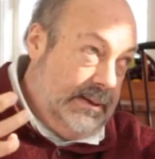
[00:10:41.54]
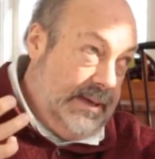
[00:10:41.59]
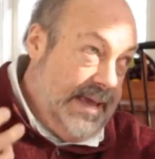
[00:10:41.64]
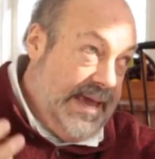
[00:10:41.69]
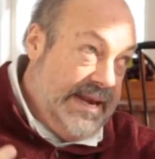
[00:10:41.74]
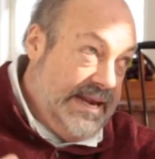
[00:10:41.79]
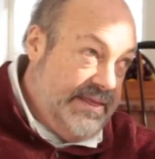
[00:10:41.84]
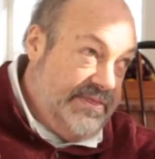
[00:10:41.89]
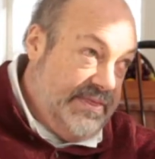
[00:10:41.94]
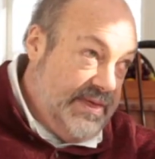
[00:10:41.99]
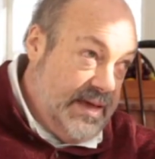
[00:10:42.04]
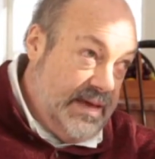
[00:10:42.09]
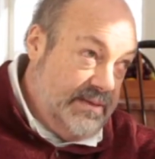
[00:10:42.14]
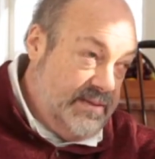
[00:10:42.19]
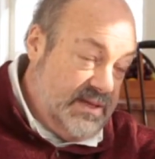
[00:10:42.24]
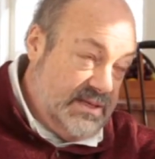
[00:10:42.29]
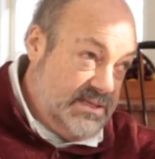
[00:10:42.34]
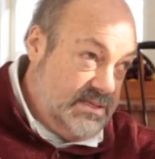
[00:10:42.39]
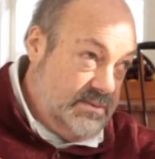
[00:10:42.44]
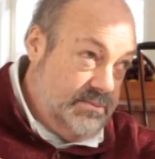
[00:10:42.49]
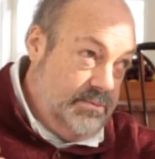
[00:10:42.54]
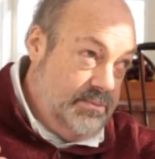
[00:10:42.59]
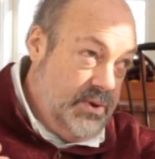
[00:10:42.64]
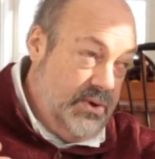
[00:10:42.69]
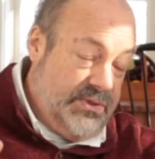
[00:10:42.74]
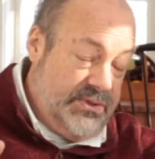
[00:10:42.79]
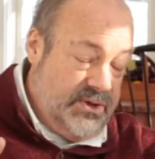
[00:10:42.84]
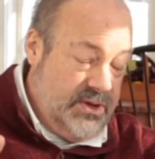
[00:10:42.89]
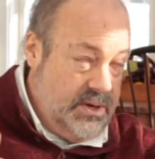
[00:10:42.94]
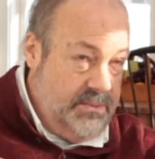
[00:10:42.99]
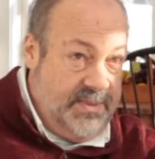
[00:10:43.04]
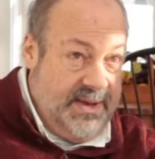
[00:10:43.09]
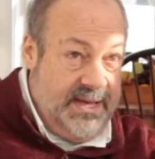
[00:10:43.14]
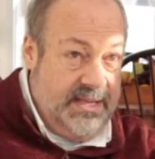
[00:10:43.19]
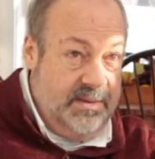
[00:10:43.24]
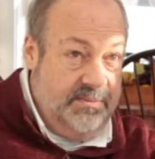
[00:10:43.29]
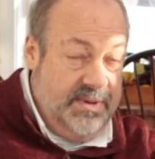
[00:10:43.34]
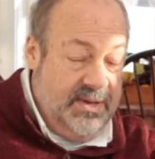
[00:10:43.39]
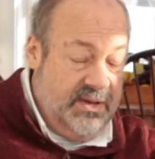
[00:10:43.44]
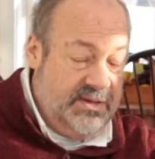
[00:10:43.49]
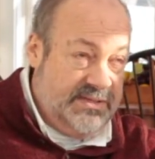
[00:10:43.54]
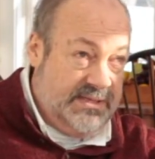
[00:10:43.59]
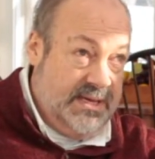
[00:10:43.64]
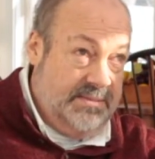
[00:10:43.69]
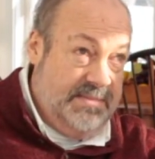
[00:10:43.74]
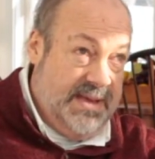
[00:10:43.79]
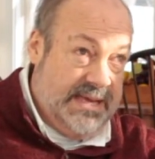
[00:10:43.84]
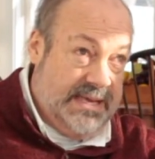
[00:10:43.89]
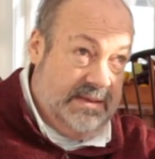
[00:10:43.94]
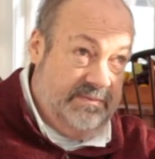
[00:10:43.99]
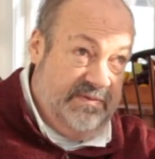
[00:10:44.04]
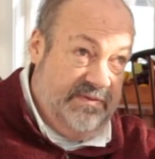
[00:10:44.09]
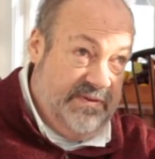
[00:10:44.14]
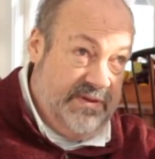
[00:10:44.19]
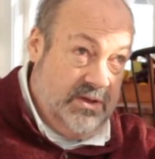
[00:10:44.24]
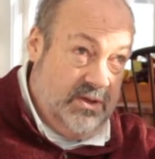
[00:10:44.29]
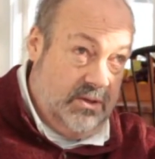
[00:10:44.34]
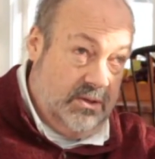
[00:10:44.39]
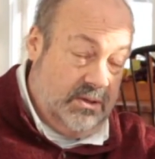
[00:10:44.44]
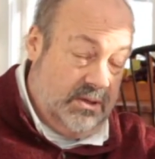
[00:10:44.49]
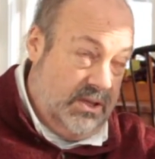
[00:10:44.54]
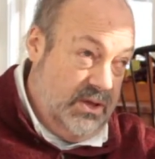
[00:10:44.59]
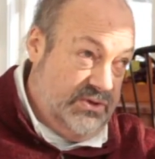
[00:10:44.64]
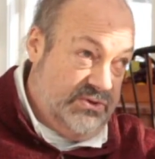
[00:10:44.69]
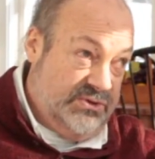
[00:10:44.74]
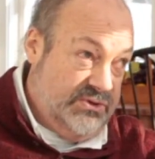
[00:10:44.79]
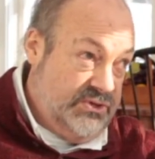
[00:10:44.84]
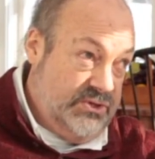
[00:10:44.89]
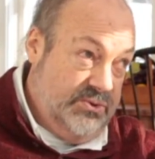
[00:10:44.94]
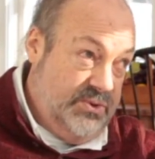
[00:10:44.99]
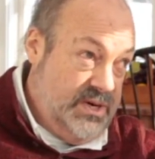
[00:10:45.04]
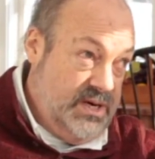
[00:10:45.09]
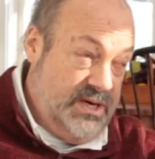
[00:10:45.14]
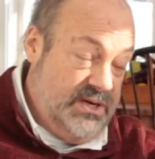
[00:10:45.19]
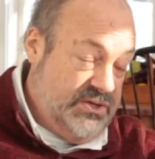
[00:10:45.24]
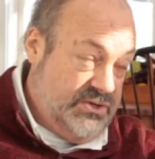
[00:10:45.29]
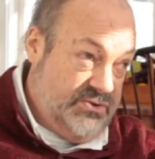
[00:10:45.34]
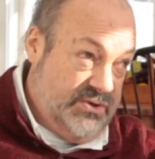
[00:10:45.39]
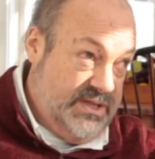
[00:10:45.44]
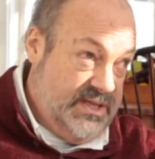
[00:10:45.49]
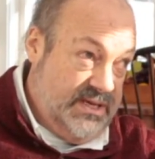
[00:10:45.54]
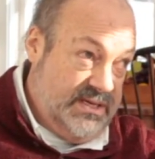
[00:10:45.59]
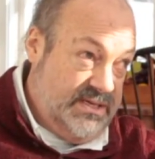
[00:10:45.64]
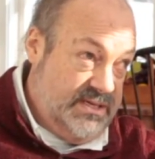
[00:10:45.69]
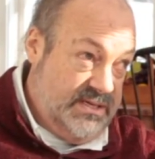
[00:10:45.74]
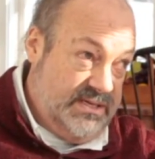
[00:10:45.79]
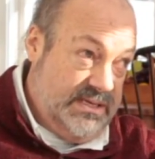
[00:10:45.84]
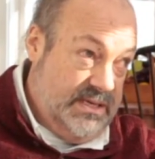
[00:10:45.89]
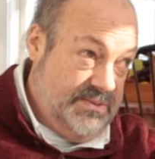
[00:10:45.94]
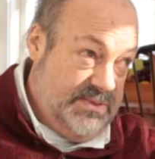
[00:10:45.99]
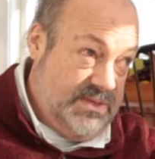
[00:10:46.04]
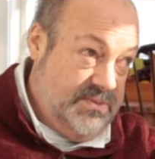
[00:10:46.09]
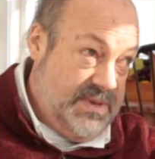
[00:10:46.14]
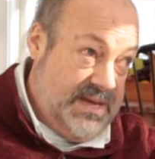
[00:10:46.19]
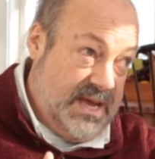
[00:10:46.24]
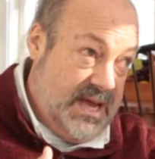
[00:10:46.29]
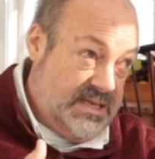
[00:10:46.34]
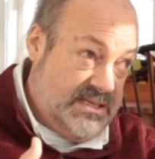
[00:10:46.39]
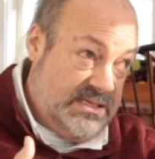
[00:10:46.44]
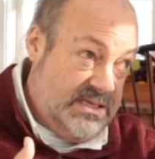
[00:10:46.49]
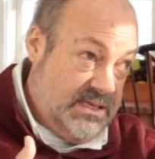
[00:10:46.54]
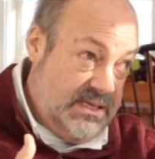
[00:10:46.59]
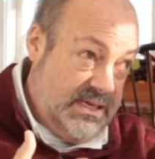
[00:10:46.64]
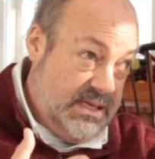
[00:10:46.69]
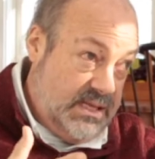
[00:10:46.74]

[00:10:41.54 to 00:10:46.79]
anything that's both going to pay the bills and make him feel closer to an industry that seems to be constantly